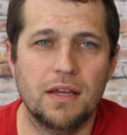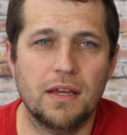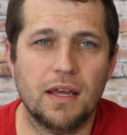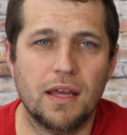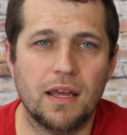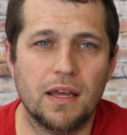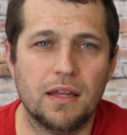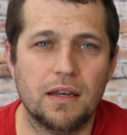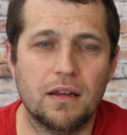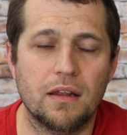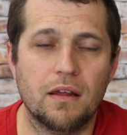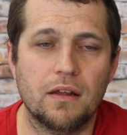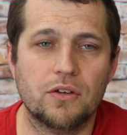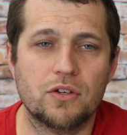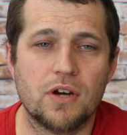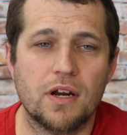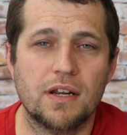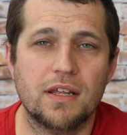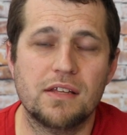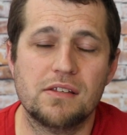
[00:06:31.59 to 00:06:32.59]
and uh,
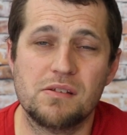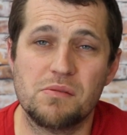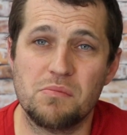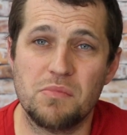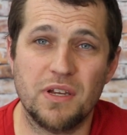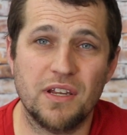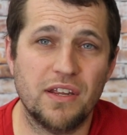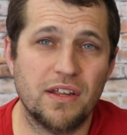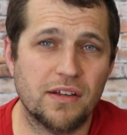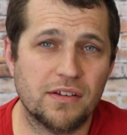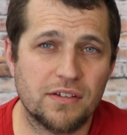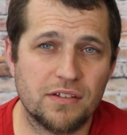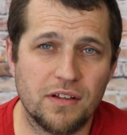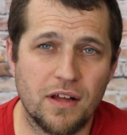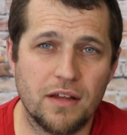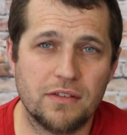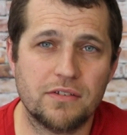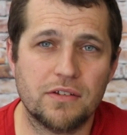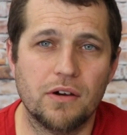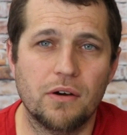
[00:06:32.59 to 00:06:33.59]
try to get some media
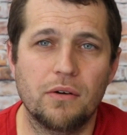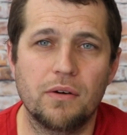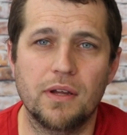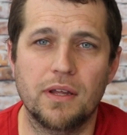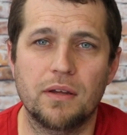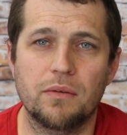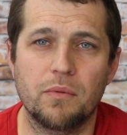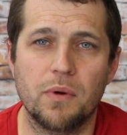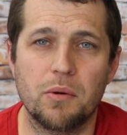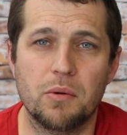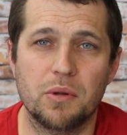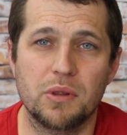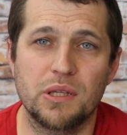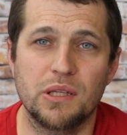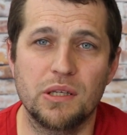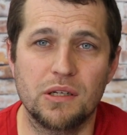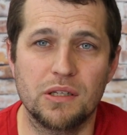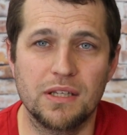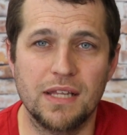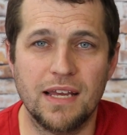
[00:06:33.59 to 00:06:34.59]
slots going. We were a
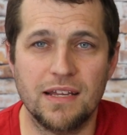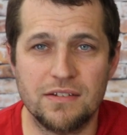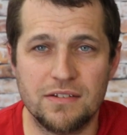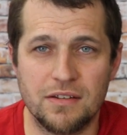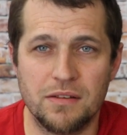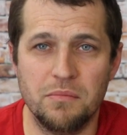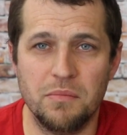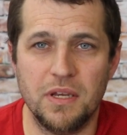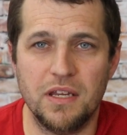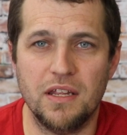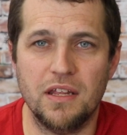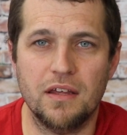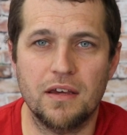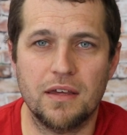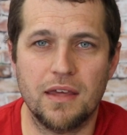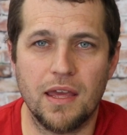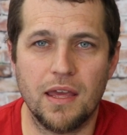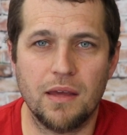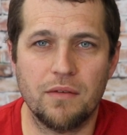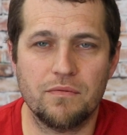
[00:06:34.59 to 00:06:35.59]
little late to the media
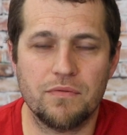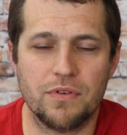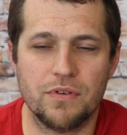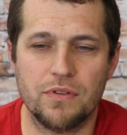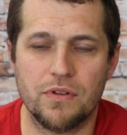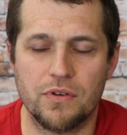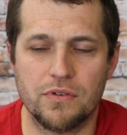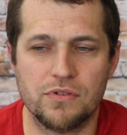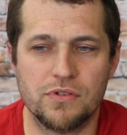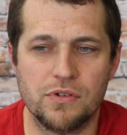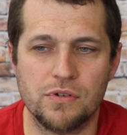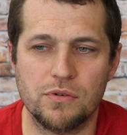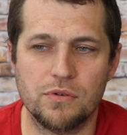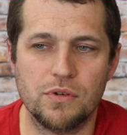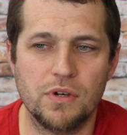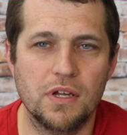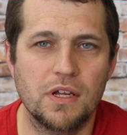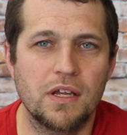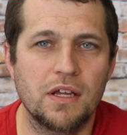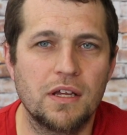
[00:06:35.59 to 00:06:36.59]
game for those who
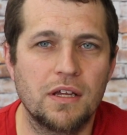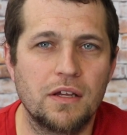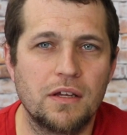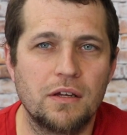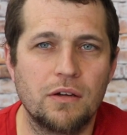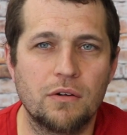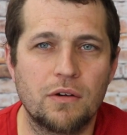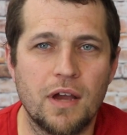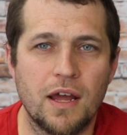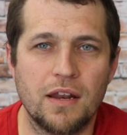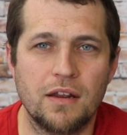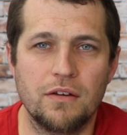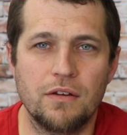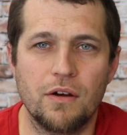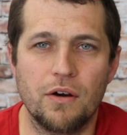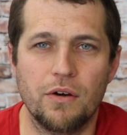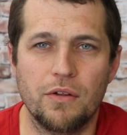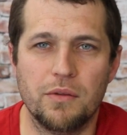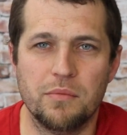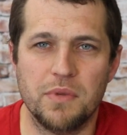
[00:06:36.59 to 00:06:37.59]
who kind of
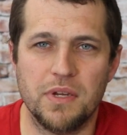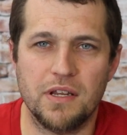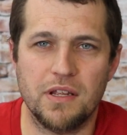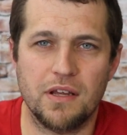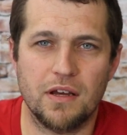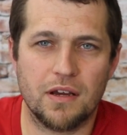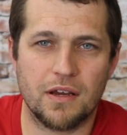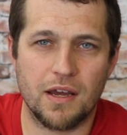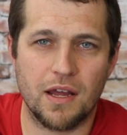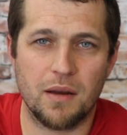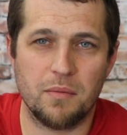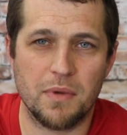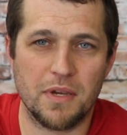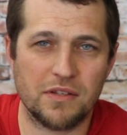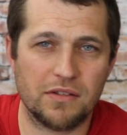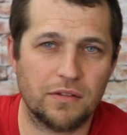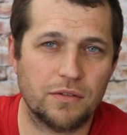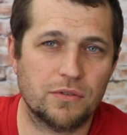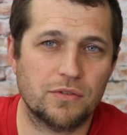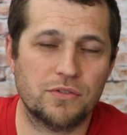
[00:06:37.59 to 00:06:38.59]
know the media kind of
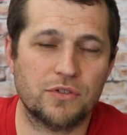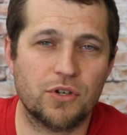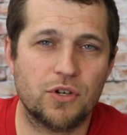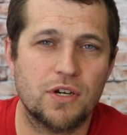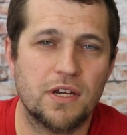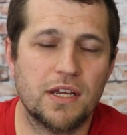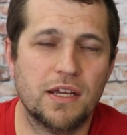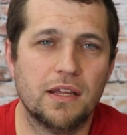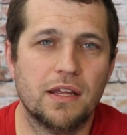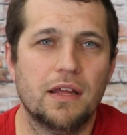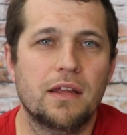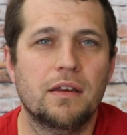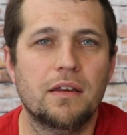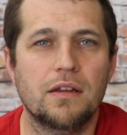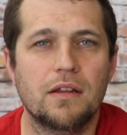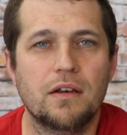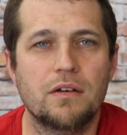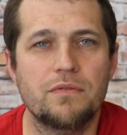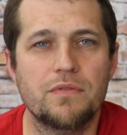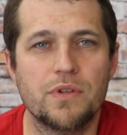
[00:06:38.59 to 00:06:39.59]
makes a little circuit and
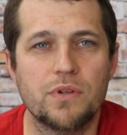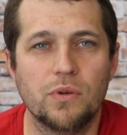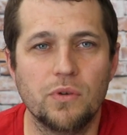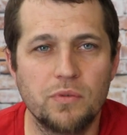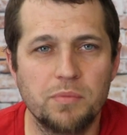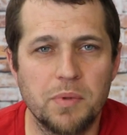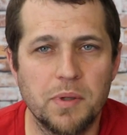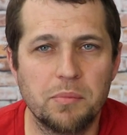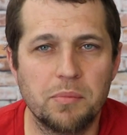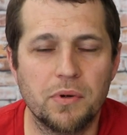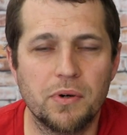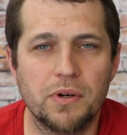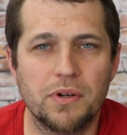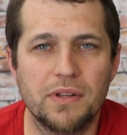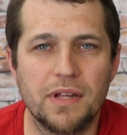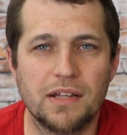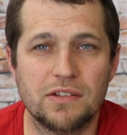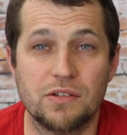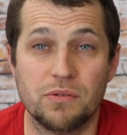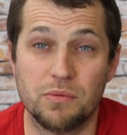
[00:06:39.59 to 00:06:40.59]
interviews people,
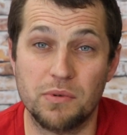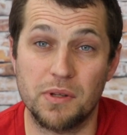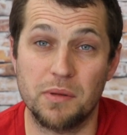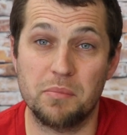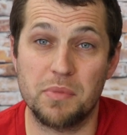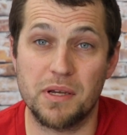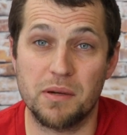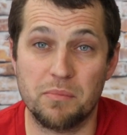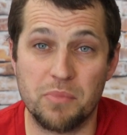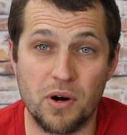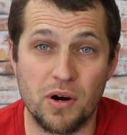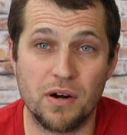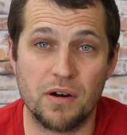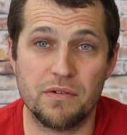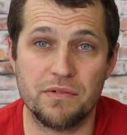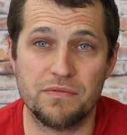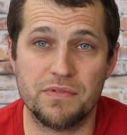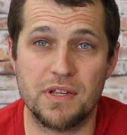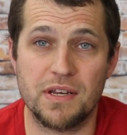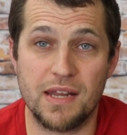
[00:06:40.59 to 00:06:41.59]
and that's a really big part
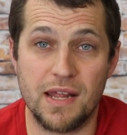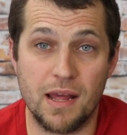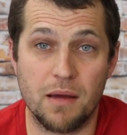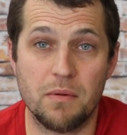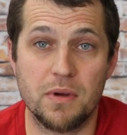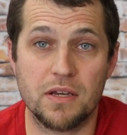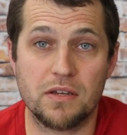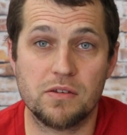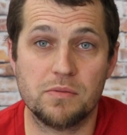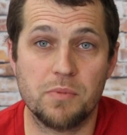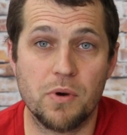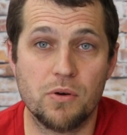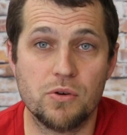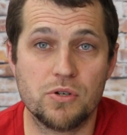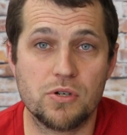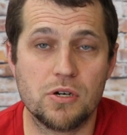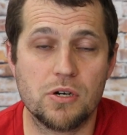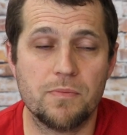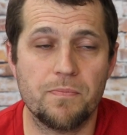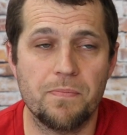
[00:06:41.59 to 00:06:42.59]
of the NAMM
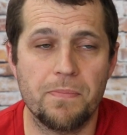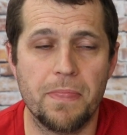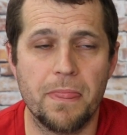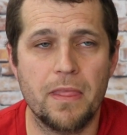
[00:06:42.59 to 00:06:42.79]
exposure.